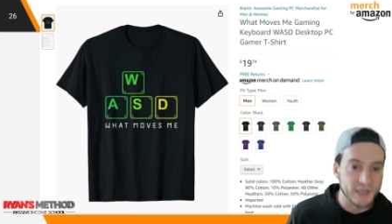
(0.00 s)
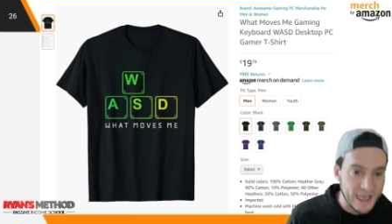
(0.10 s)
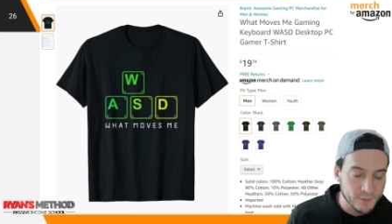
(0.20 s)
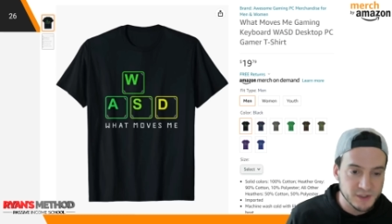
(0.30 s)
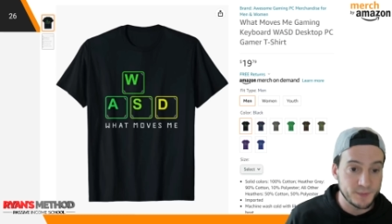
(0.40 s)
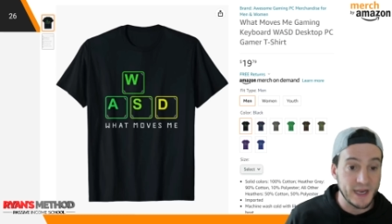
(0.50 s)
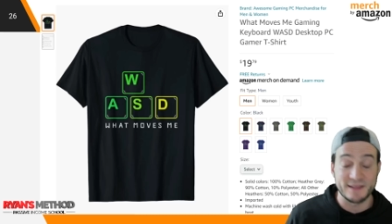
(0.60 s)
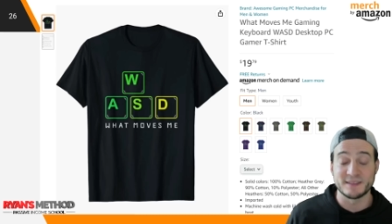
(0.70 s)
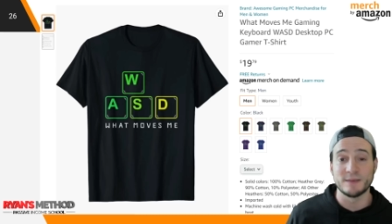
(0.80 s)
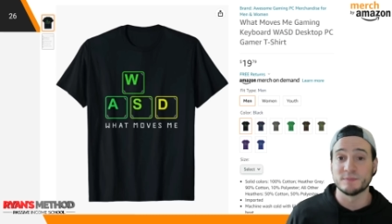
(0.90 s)
gamers, but at
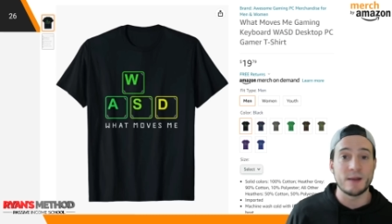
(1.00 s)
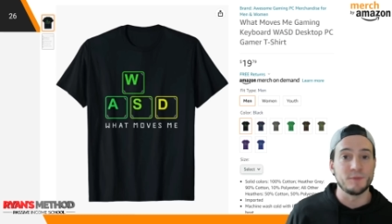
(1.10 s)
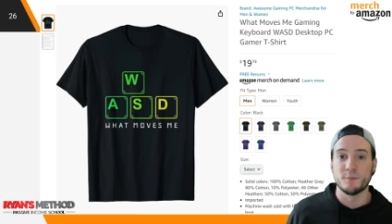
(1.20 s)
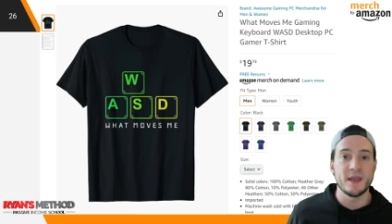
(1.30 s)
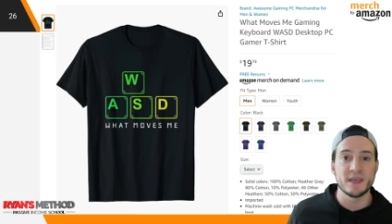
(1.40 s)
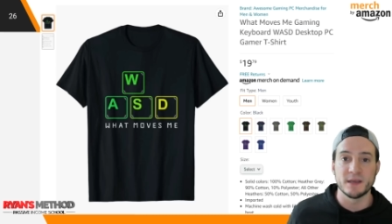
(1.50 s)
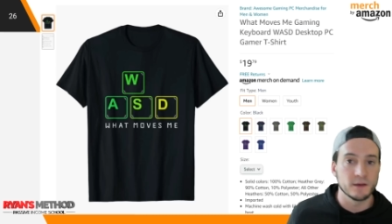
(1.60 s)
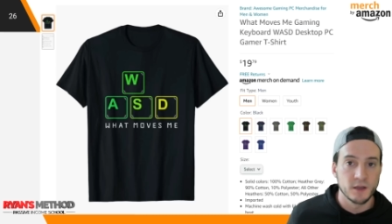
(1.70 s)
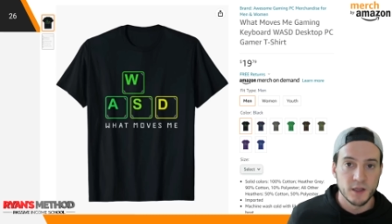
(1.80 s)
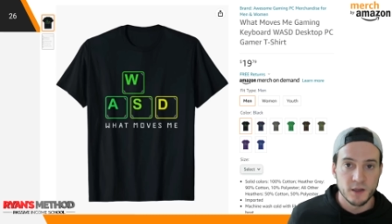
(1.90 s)
the same time, they're making
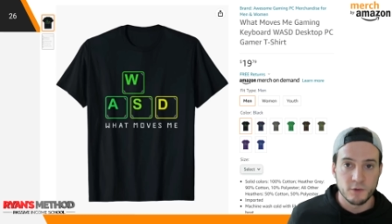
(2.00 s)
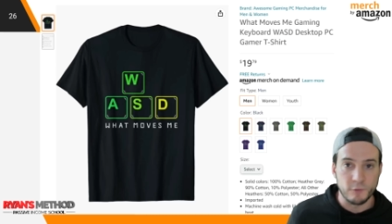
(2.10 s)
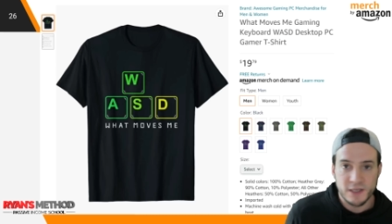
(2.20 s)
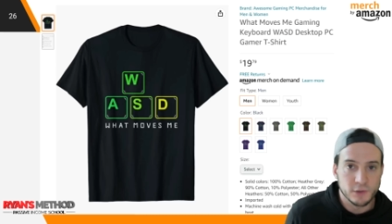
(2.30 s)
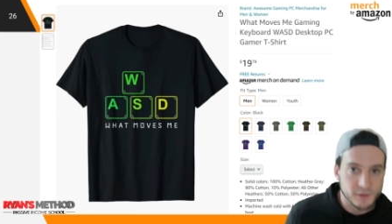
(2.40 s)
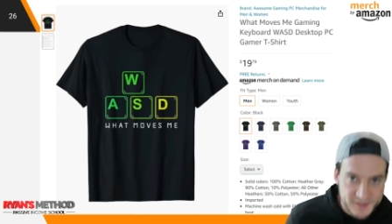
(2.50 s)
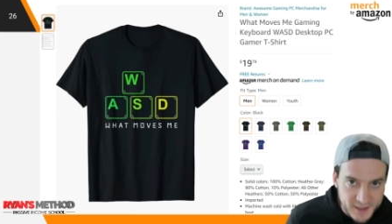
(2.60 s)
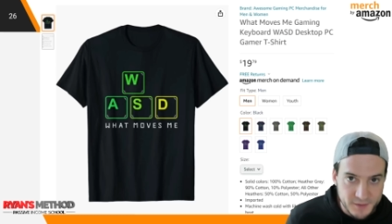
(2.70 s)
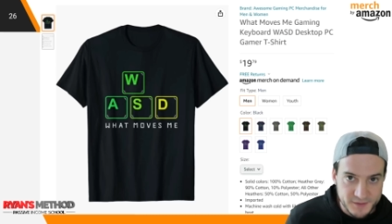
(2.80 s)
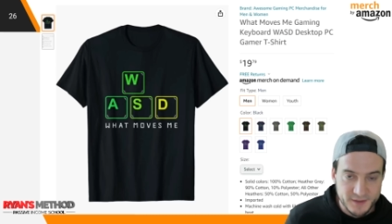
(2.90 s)
regular
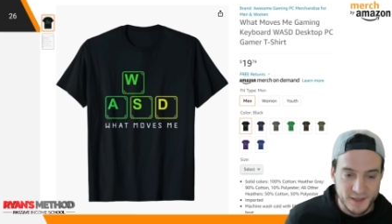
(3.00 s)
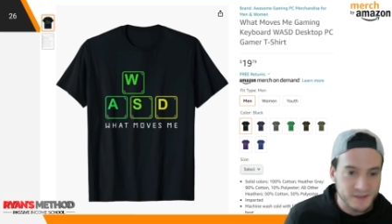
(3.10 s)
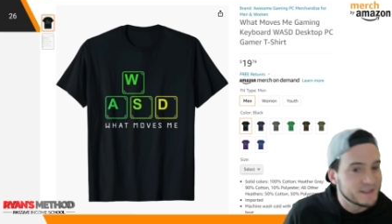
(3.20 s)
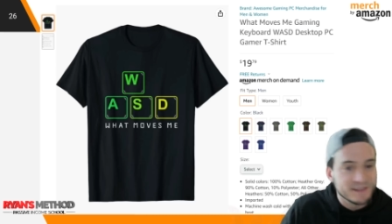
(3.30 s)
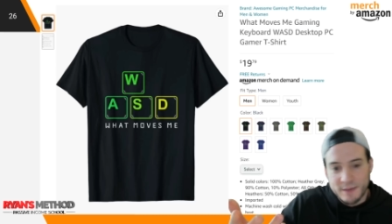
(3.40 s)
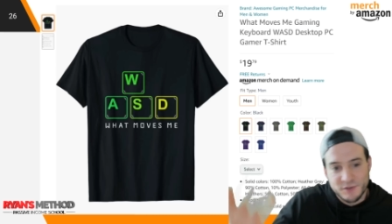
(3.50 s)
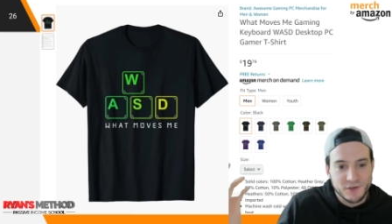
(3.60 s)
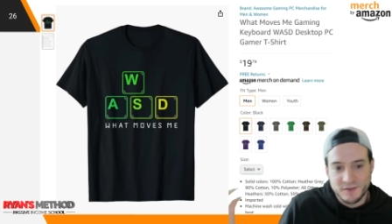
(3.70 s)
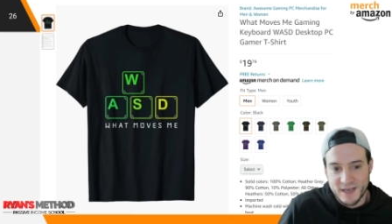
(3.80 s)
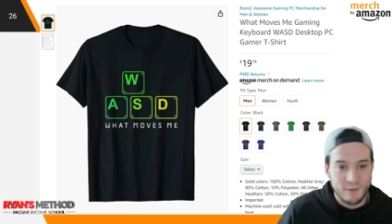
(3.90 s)
sales. And this is the type of
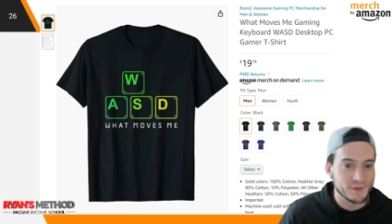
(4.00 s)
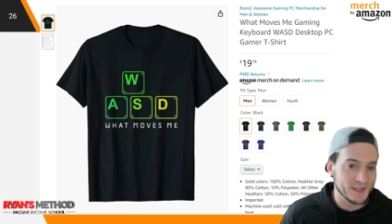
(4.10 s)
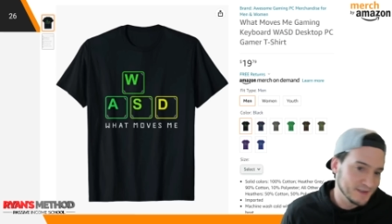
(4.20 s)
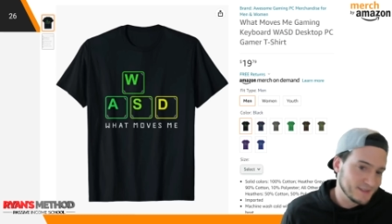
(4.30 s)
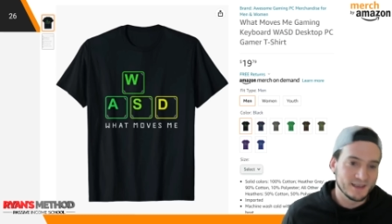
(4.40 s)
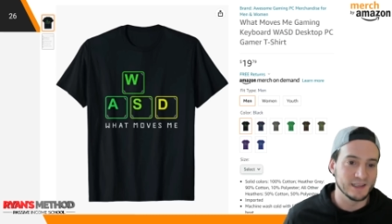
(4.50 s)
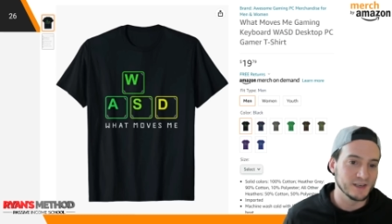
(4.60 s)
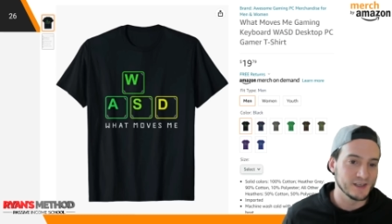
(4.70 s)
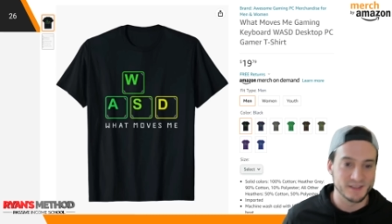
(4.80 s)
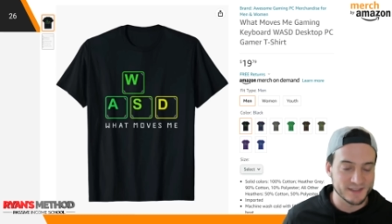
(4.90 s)
shirt that I would think is
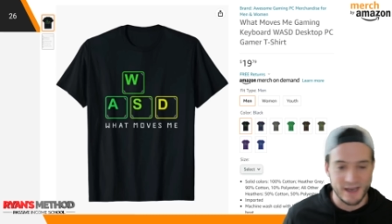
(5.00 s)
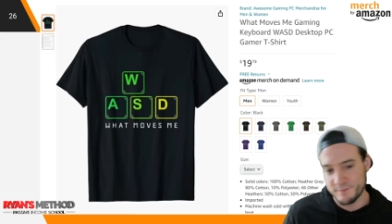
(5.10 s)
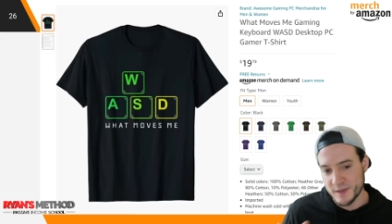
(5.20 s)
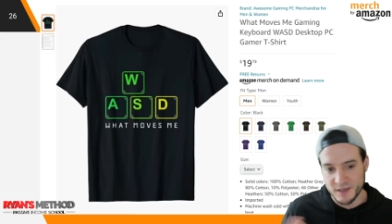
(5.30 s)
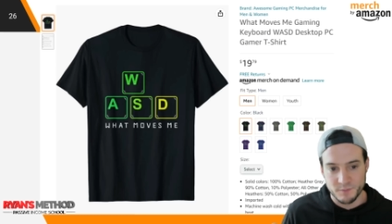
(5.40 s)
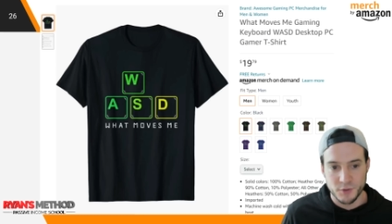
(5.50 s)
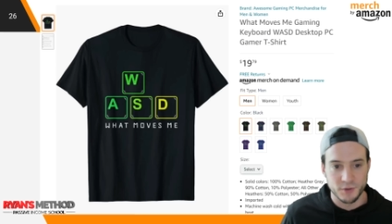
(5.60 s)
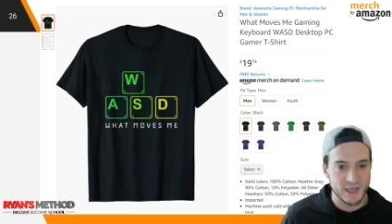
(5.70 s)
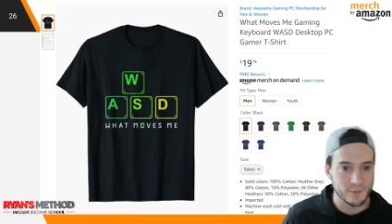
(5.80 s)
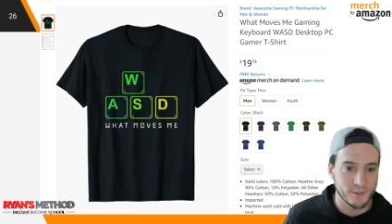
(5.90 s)
hilarious because I've been a
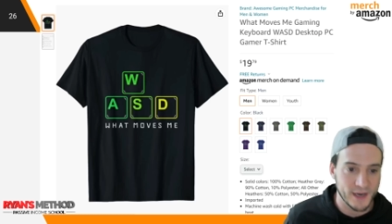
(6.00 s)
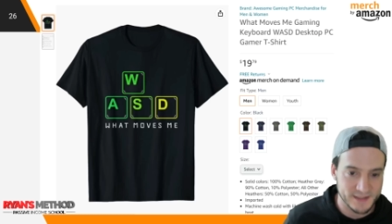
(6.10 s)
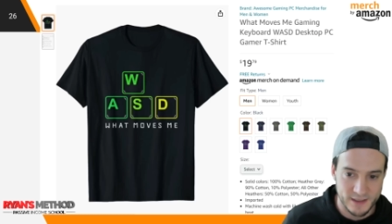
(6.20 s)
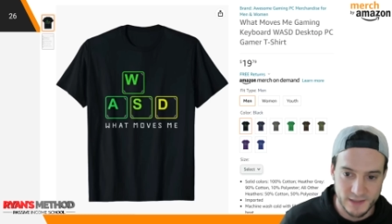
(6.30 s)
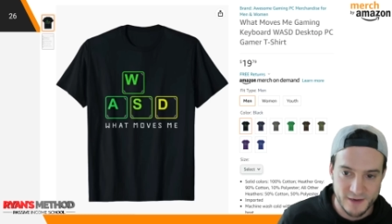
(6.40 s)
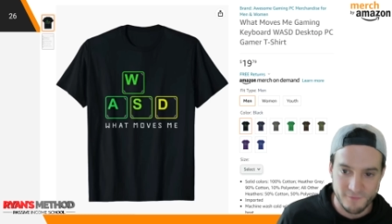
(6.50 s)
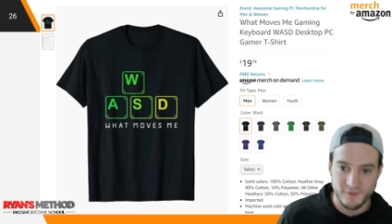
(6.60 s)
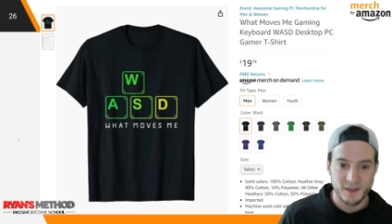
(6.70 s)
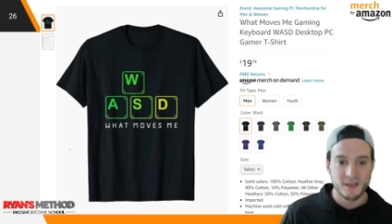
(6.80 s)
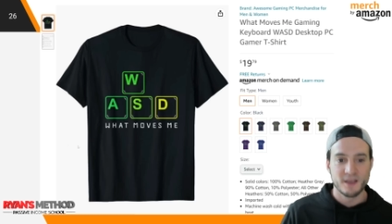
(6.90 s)
computer gamer my entire life.
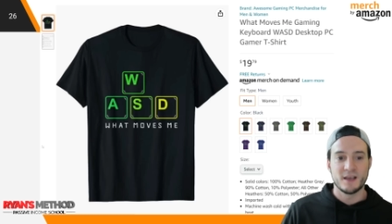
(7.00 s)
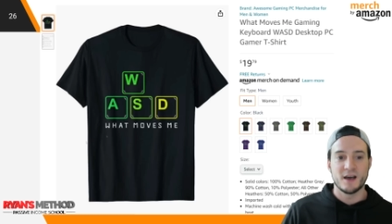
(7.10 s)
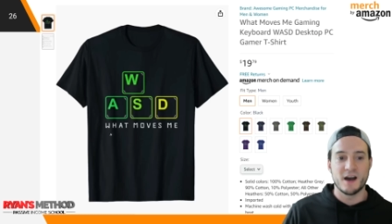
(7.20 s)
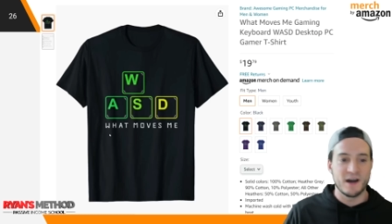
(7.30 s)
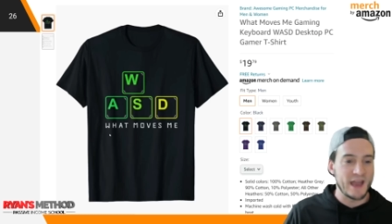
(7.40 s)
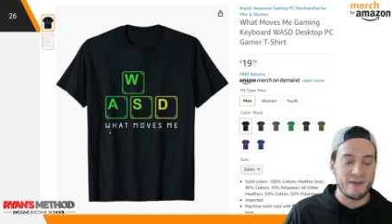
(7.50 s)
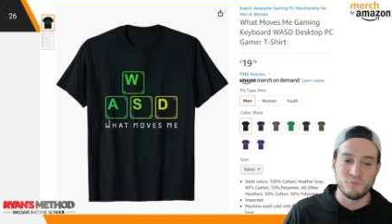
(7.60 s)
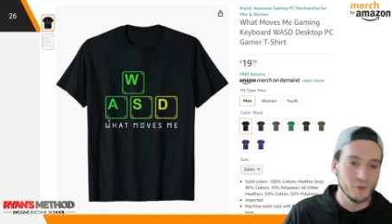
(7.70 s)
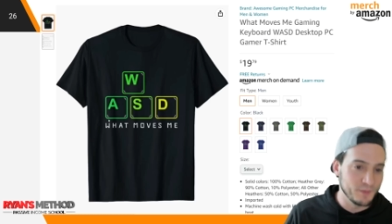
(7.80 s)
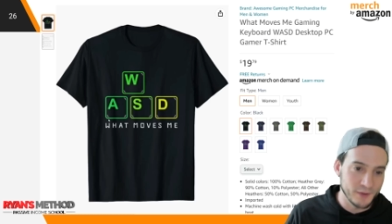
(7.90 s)
Uh, I
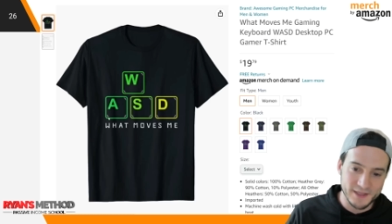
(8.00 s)
haven't really played